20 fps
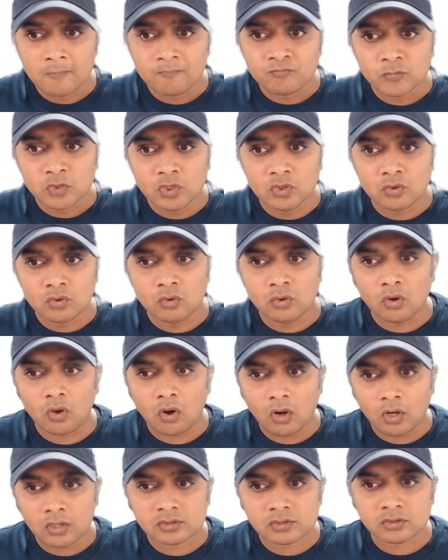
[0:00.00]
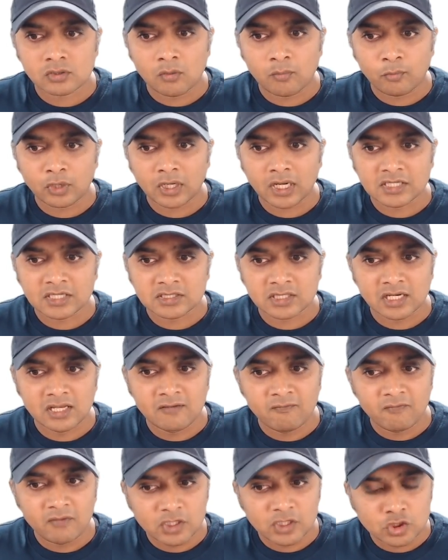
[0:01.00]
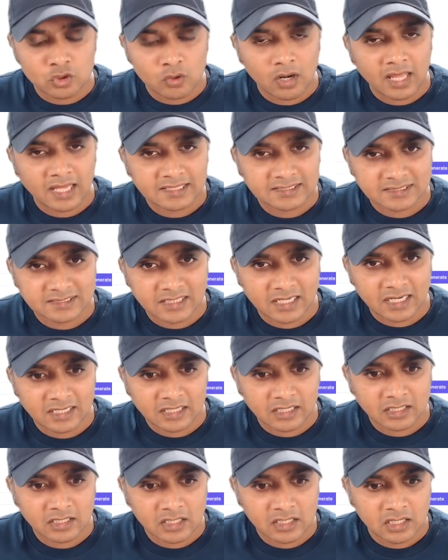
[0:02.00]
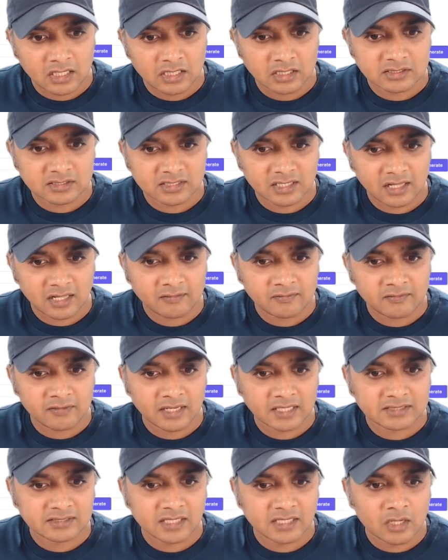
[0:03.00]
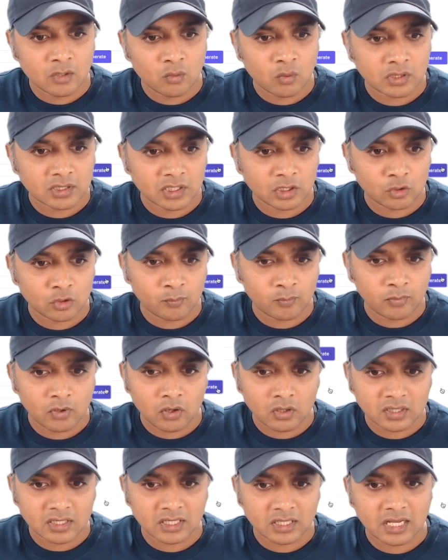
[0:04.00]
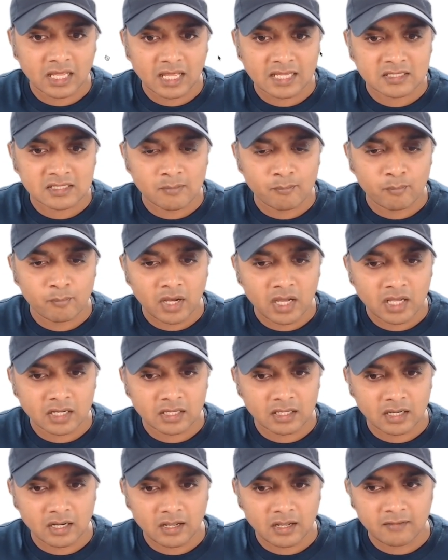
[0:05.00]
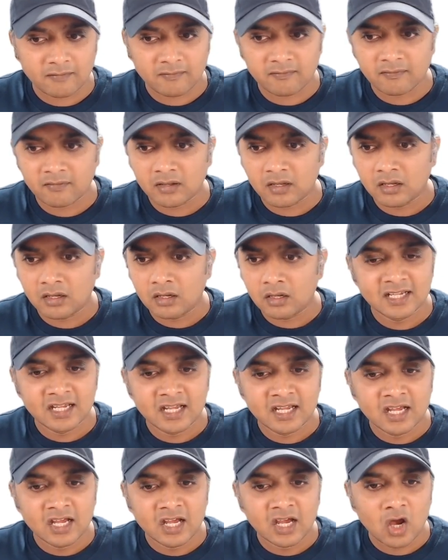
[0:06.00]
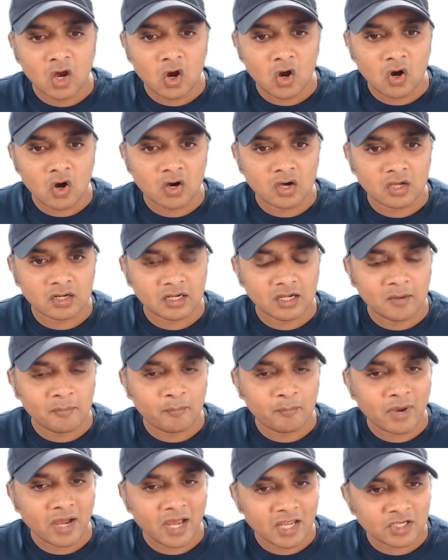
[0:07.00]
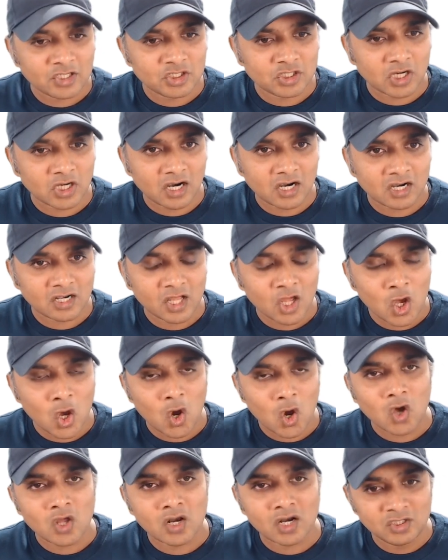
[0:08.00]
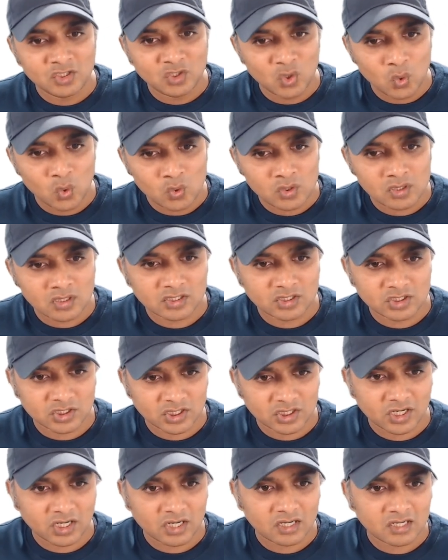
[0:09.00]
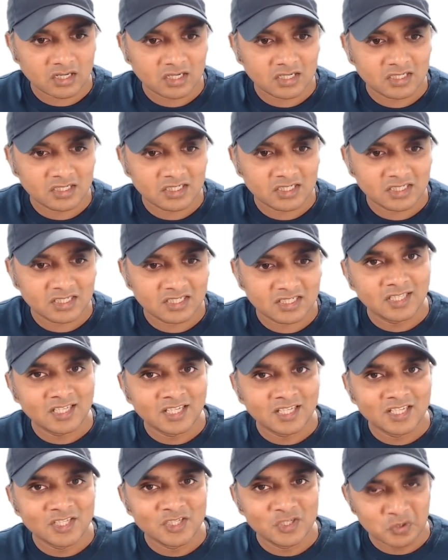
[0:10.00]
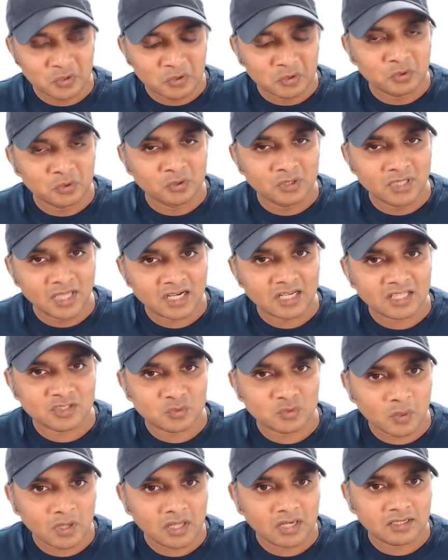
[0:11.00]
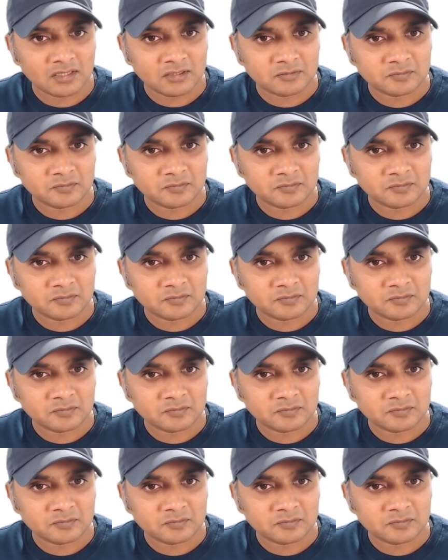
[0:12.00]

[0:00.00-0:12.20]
you could also potentially visualize the data here itself let's say you wanted to plot it as a bar graph or a pie chart or a donut chart you could do that as well.